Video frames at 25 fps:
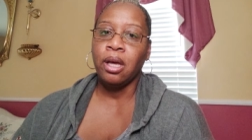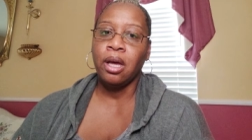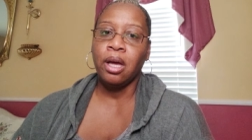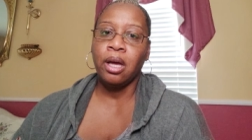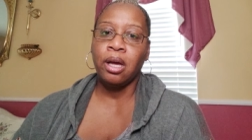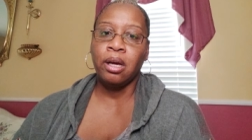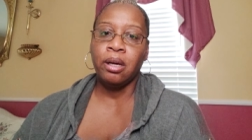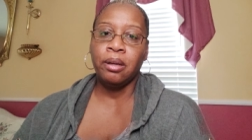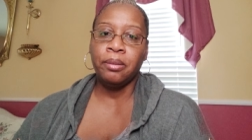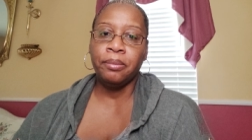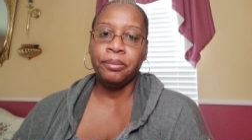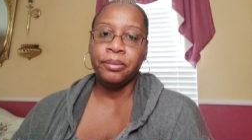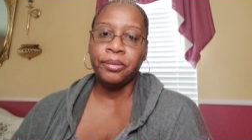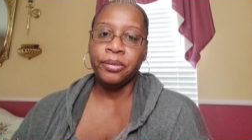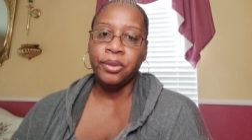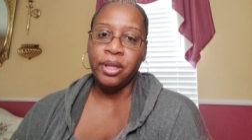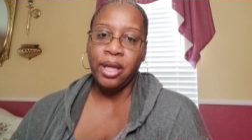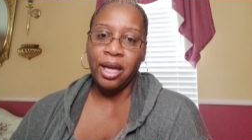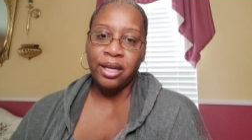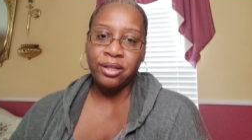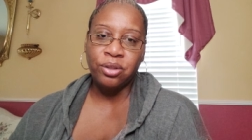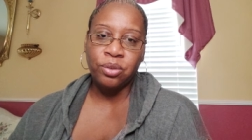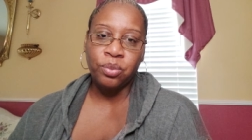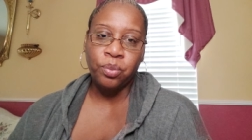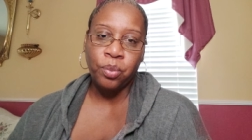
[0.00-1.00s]
Um,
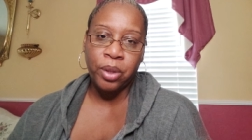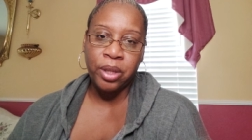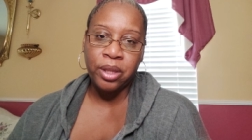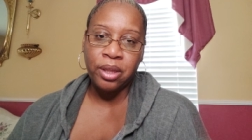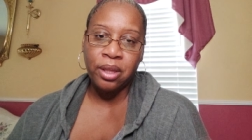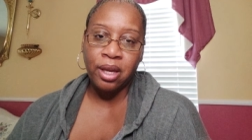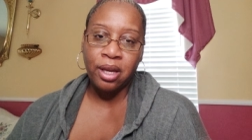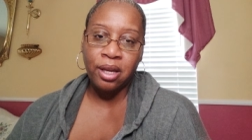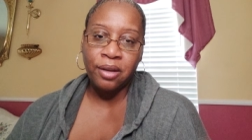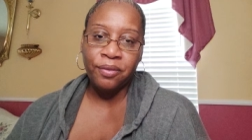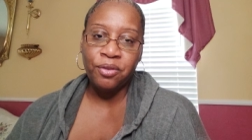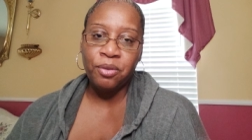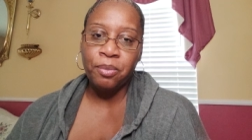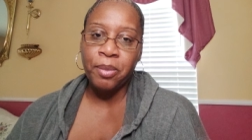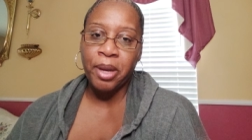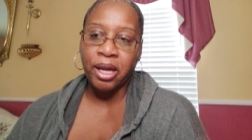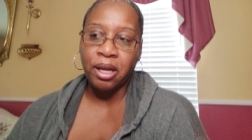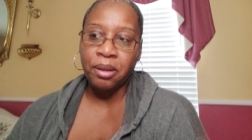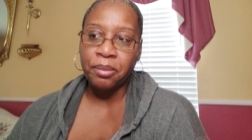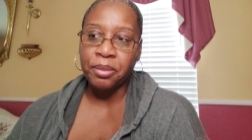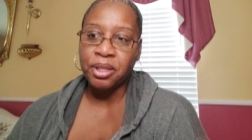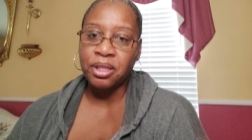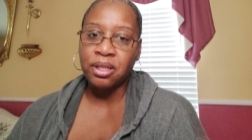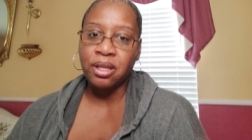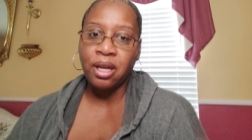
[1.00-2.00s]
that's one thing. If you make
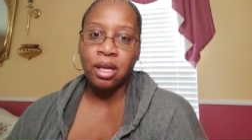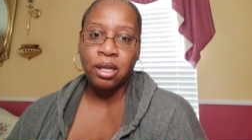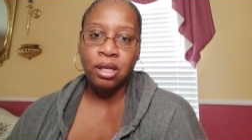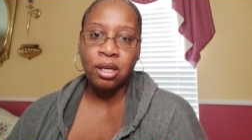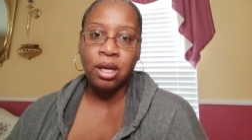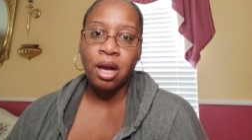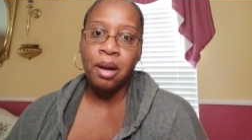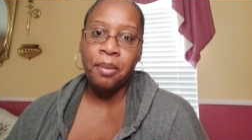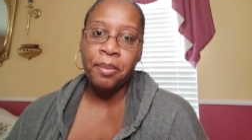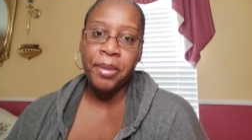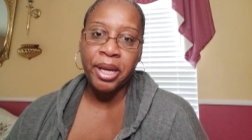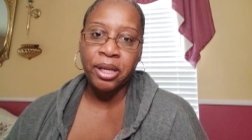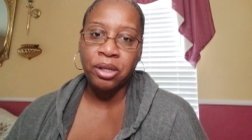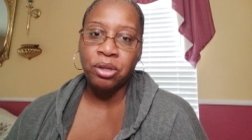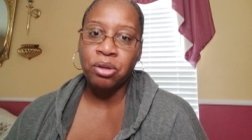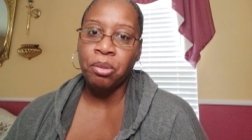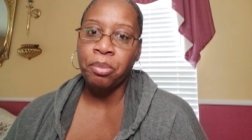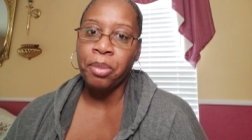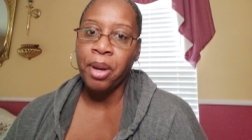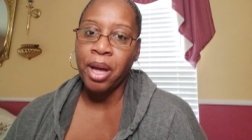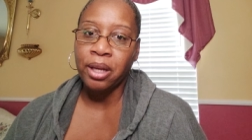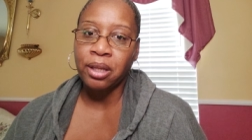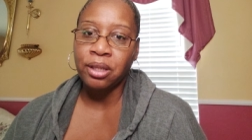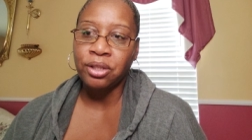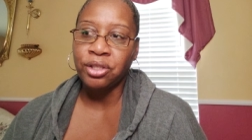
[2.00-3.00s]
a mistake, you come back, you
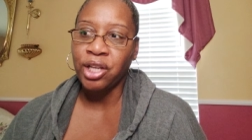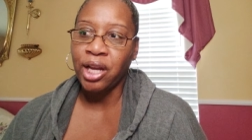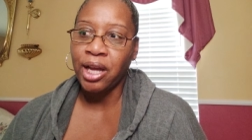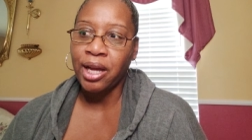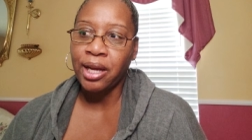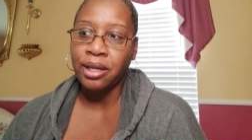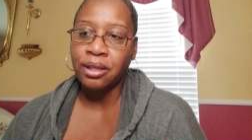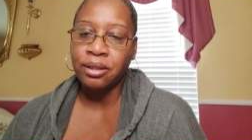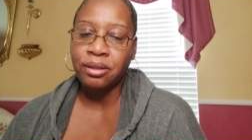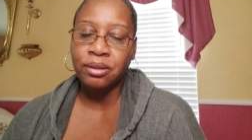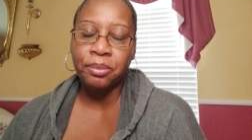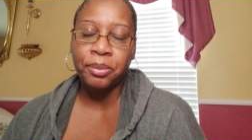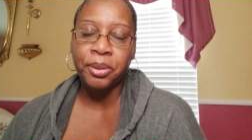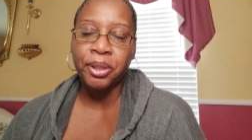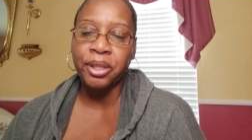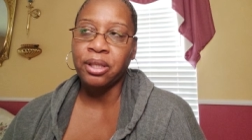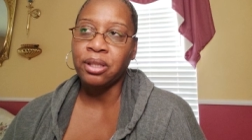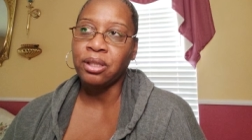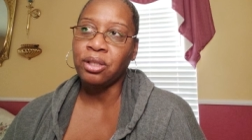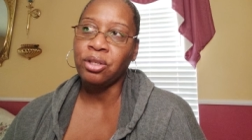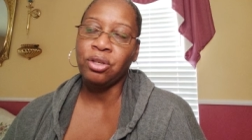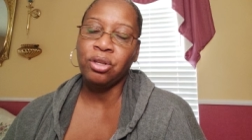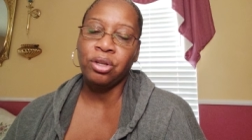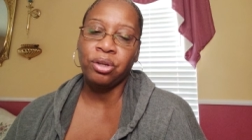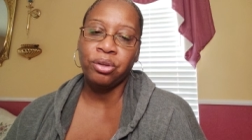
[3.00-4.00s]
apologize. But
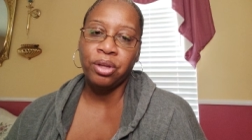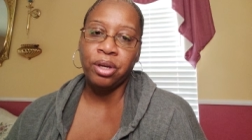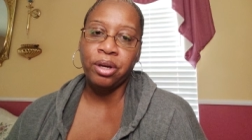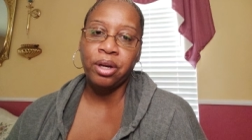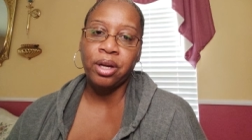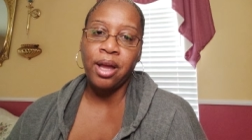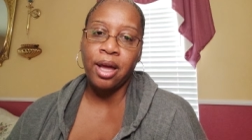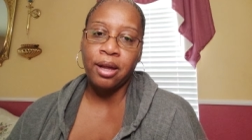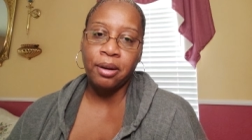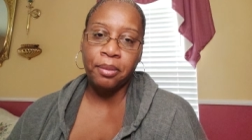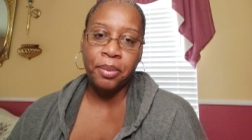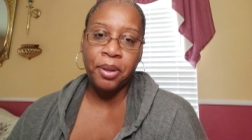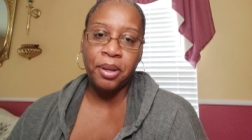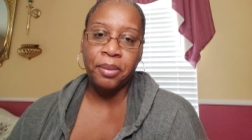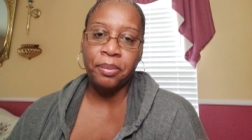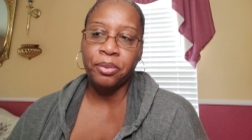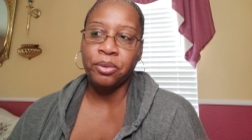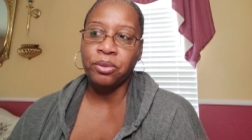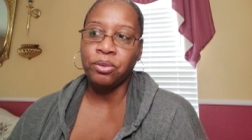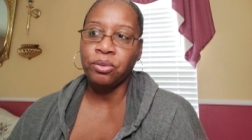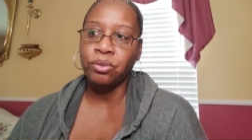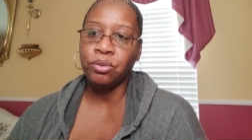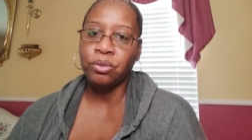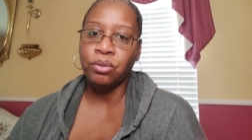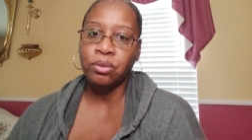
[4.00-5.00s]
you know there are a lot of
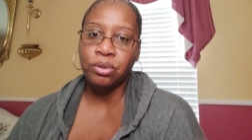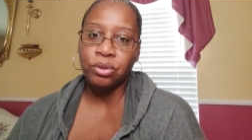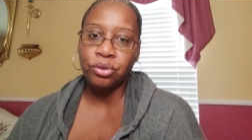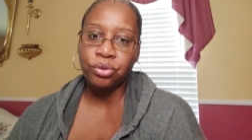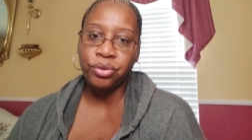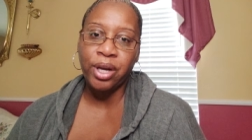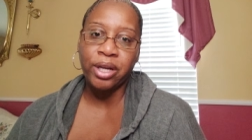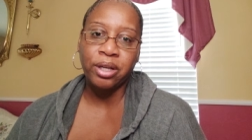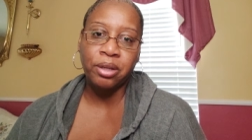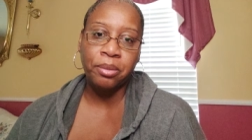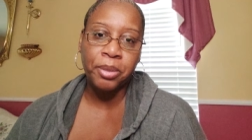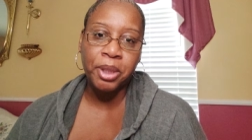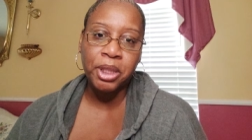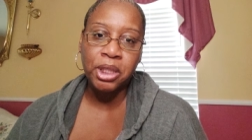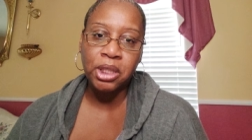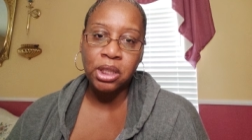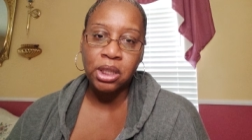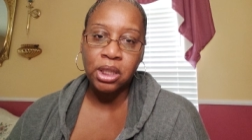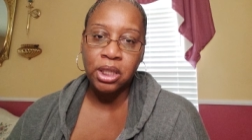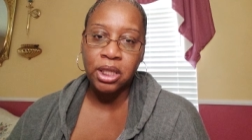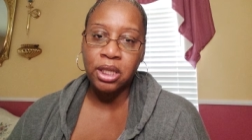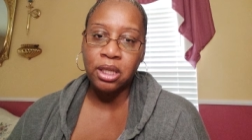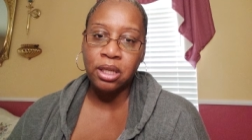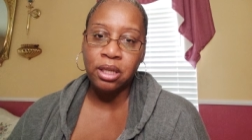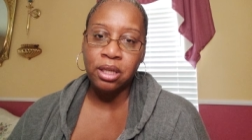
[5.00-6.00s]
people trying to
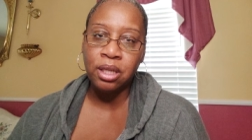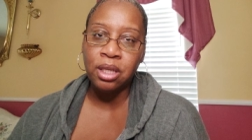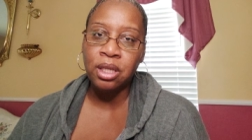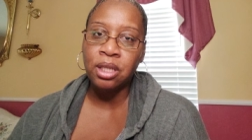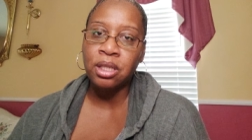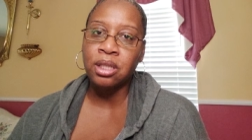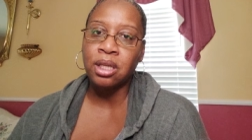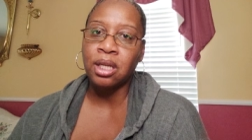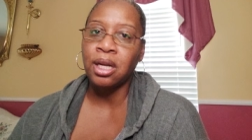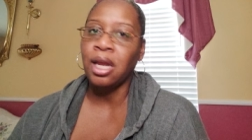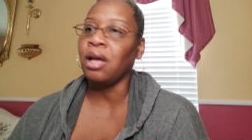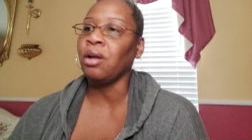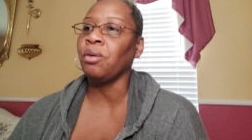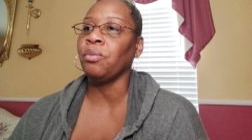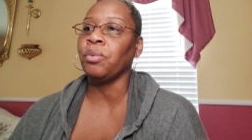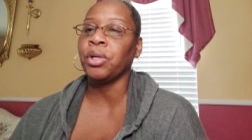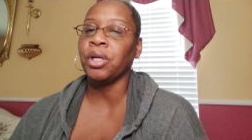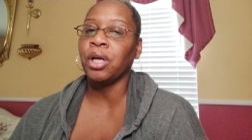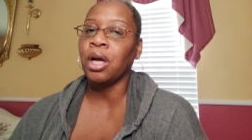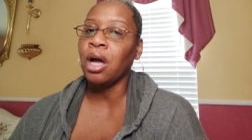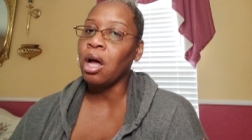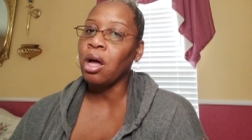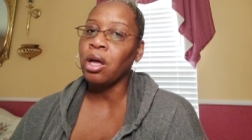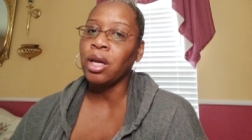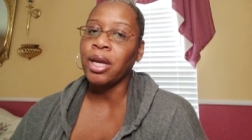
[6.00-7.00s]
mislead us, and I don't want
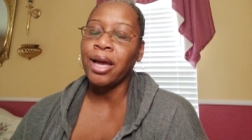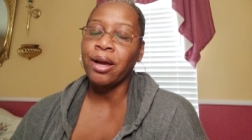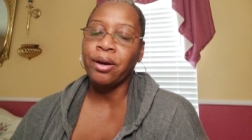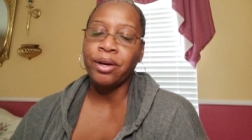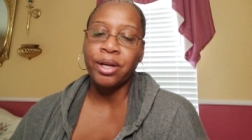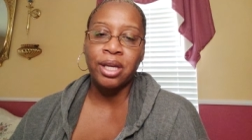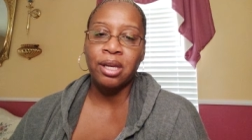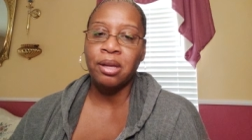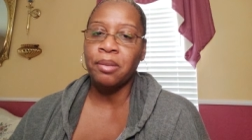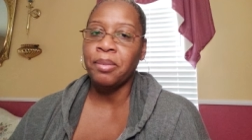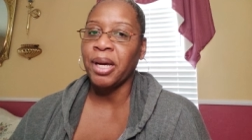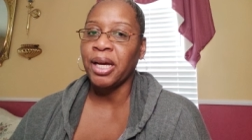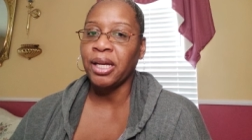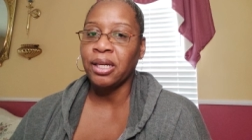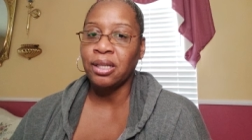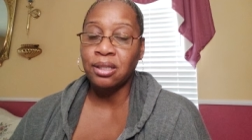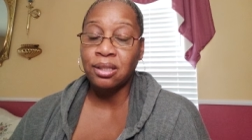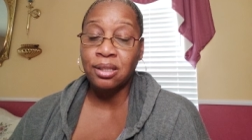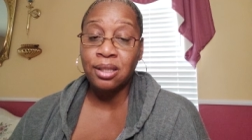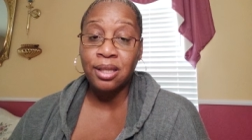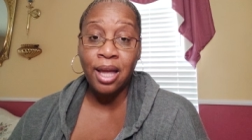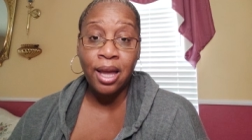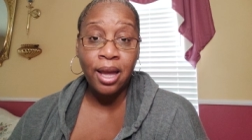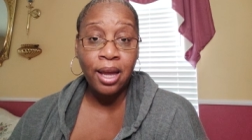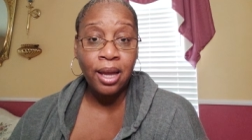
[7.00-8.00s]
to call out anybody's
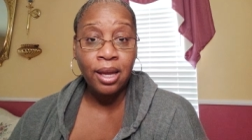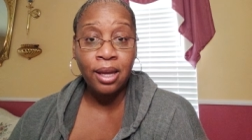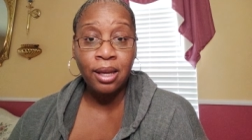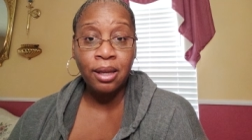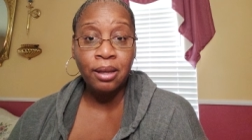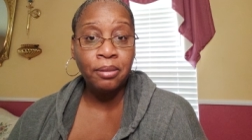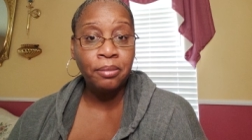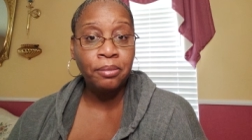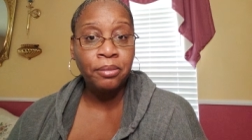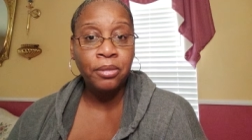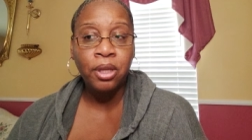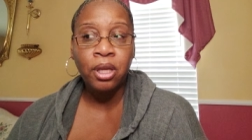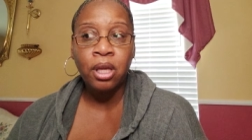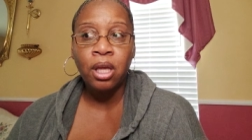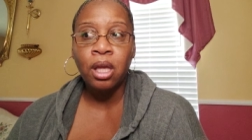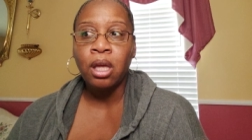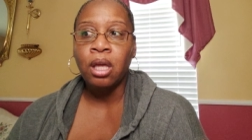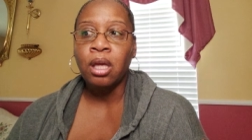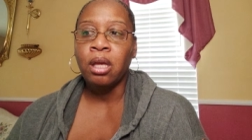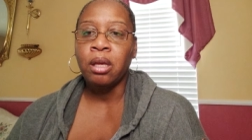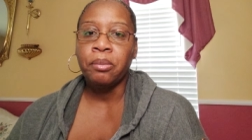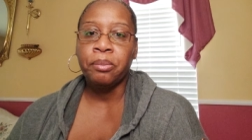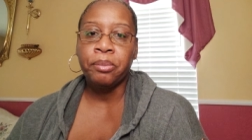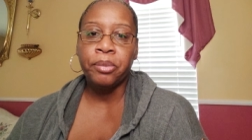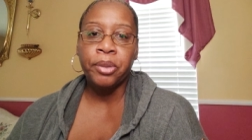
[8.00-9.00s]
name,
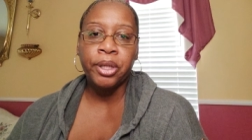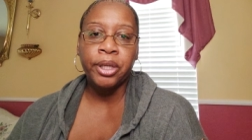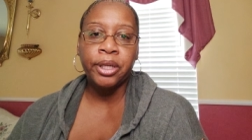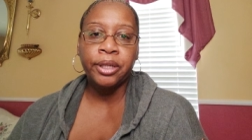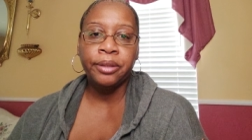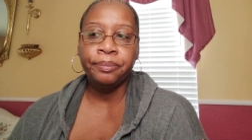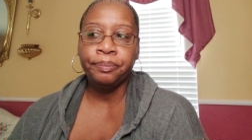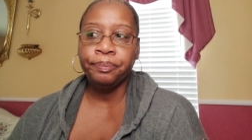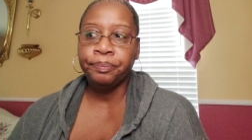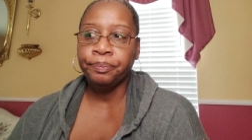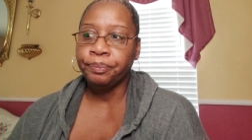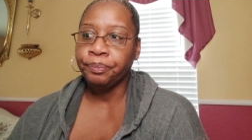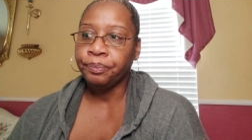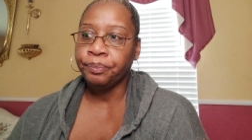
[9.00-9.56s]
but